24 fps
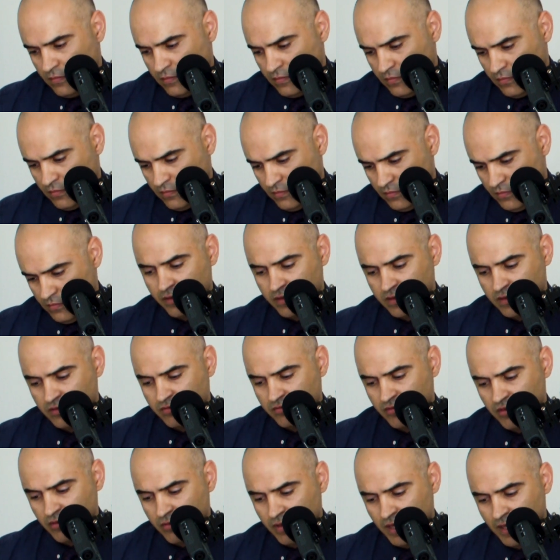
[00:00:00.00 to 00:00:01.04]
Can lovers
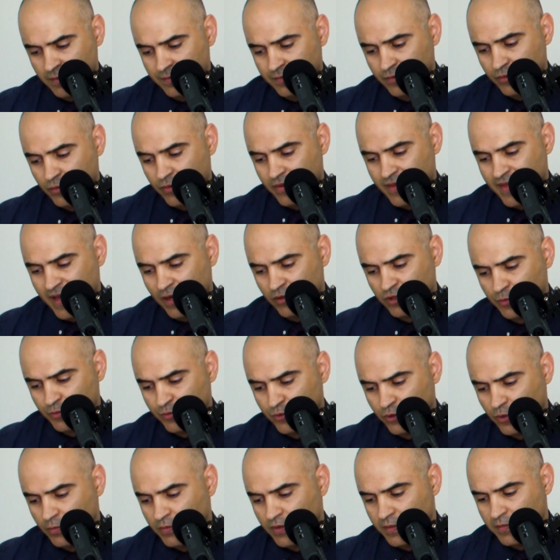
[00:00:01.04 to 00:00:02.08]
grow up without
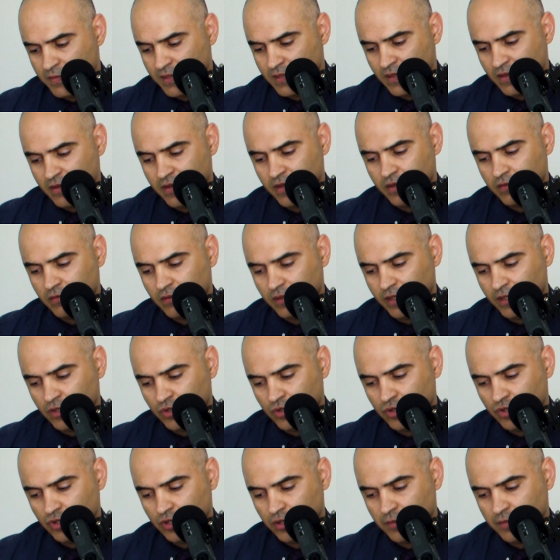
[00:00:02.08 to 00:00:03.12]
problems in their
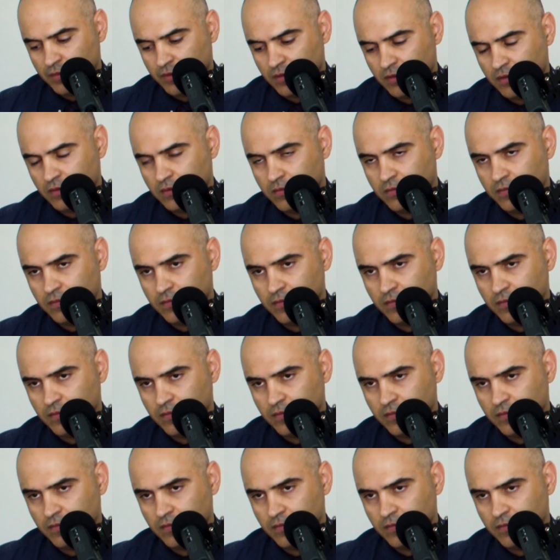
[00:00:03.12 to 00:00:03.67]
relationships?